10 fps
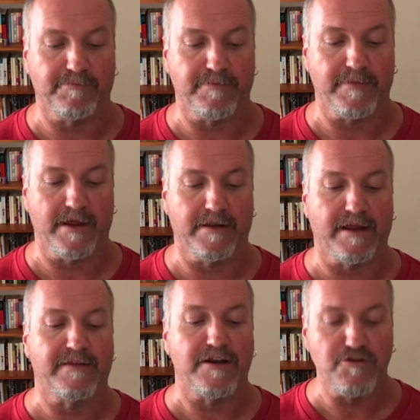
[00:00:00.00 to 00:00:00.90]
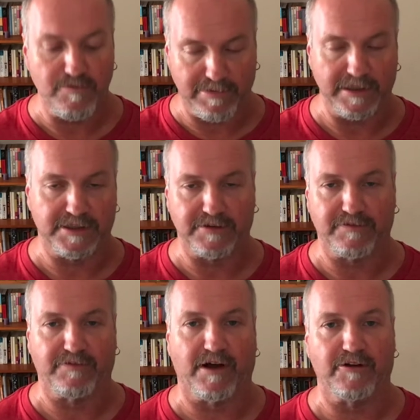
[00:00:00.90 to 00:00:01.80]
and then the new piece
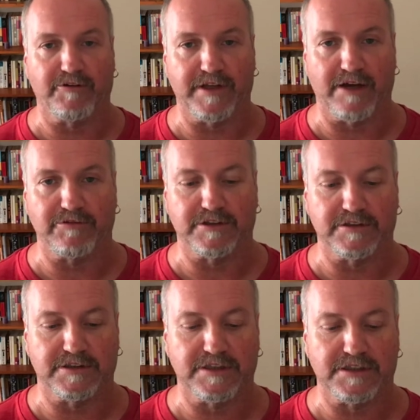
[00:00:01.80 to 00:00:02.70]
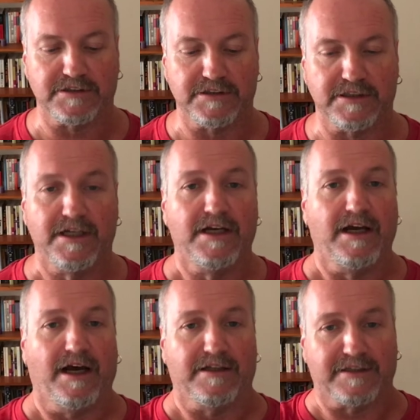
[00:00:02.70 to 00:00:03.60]
following that, which is essentially
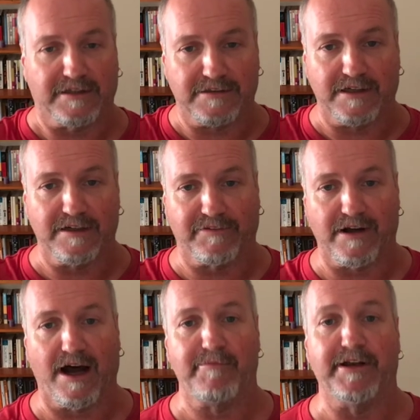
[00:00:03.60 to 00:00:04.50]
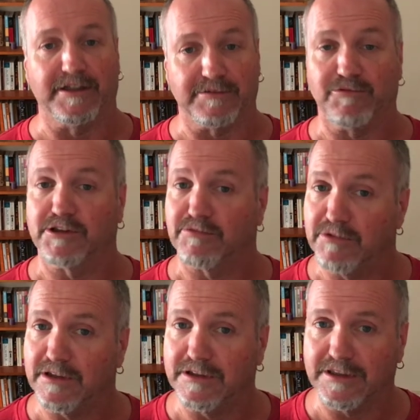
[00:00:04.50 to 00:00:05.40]
the decline of communism, which
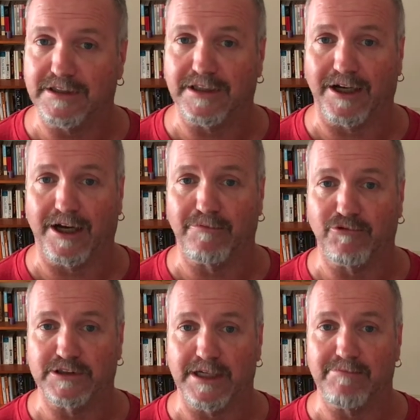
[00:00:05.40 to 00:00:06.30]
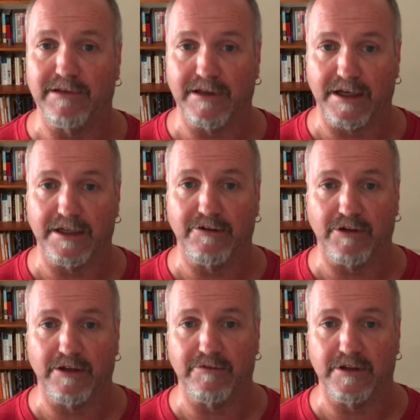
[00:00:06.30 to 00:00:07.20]
really was a bloody
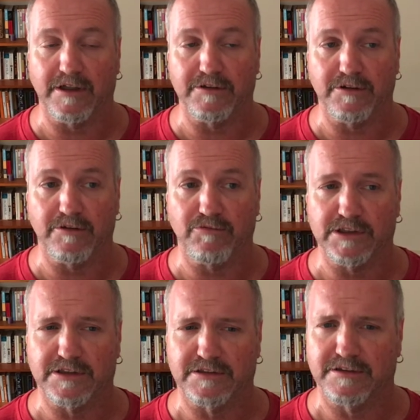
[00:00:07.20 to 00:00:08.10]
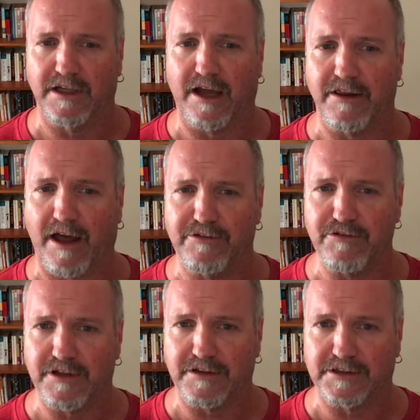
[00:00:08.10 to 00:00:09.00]
and which I do
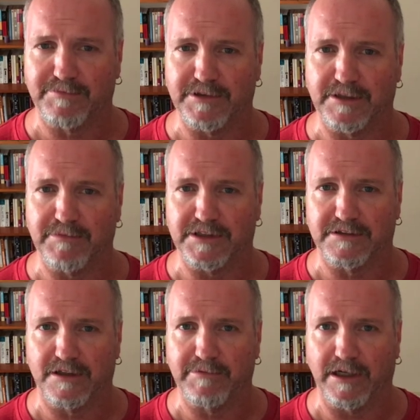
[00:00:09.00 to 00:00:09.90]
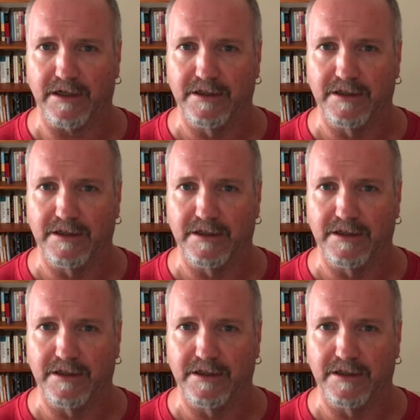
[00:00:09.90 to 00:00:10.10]
think there's been some disturbing